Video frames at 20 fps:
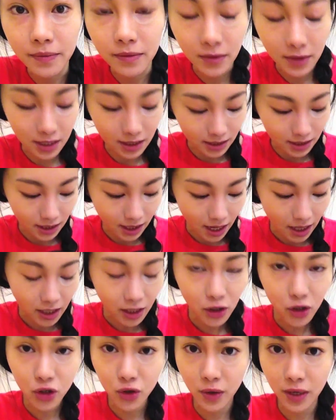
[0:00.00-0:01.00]
it's kind
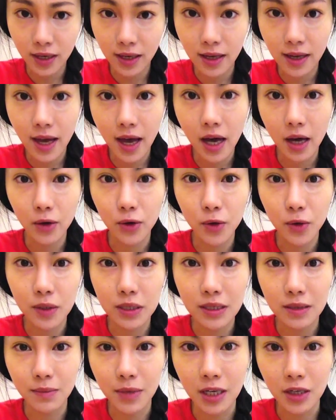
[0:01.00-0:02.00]
of tricky how you
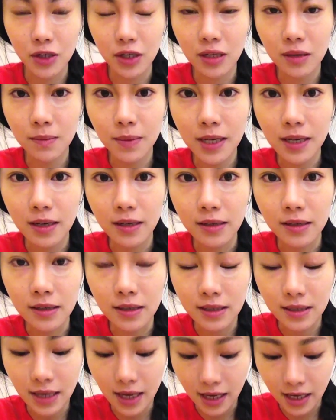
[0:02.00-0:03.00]
smudge it
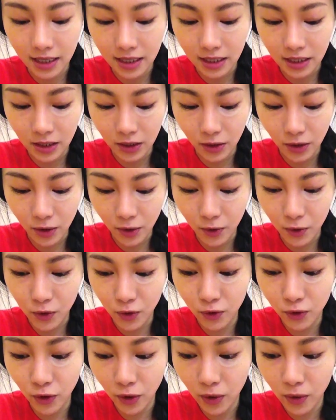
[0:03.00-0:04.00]
because you
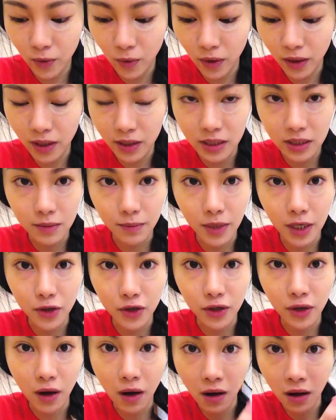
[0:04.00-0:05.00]
don't want to smudge
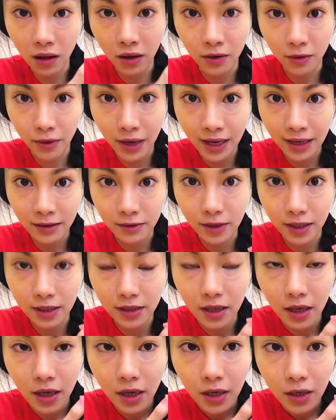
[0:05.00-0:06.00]
it all around it.
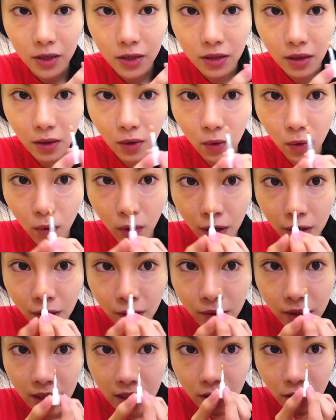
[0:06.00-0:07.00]
So what
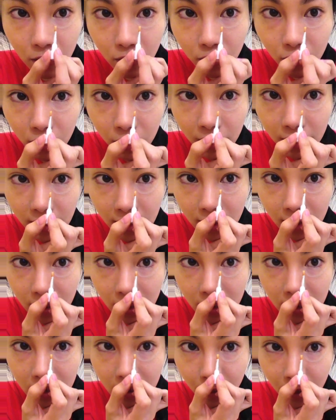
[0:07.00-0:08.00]
you need to do is
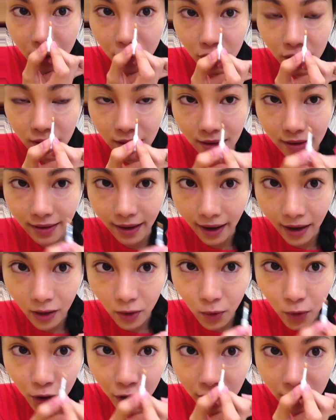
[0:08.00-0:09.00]
smudge it
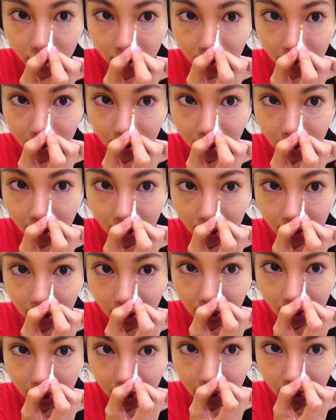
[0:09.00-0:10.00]
downward
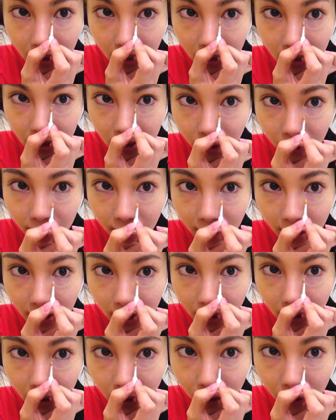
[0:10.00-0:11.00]
so
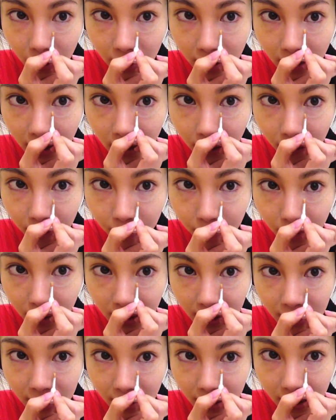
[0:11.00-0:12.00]
that you're kind of
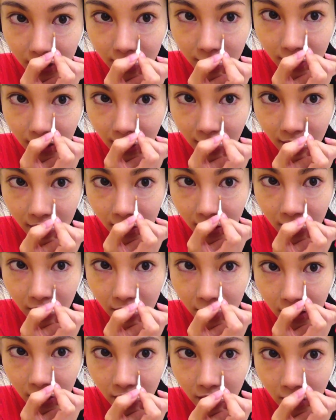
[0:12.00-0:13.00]
blending the line
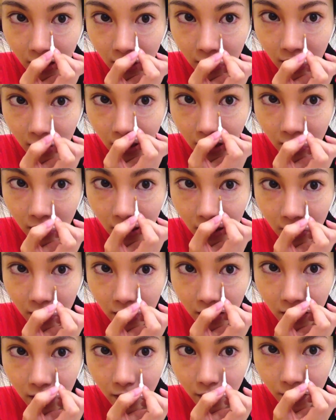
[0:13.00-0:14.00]
in
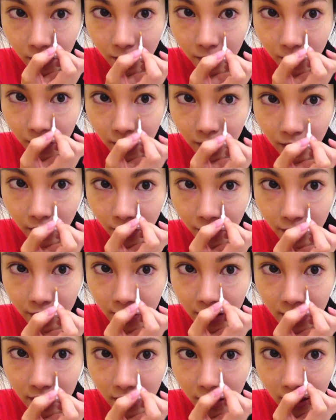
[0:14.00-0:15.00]
with your
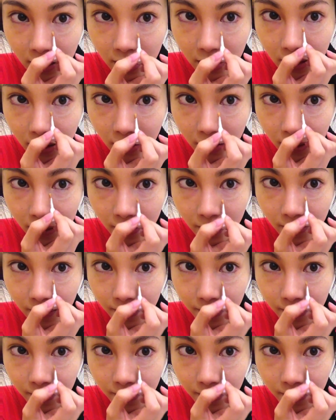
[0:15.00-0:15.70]
skin tone.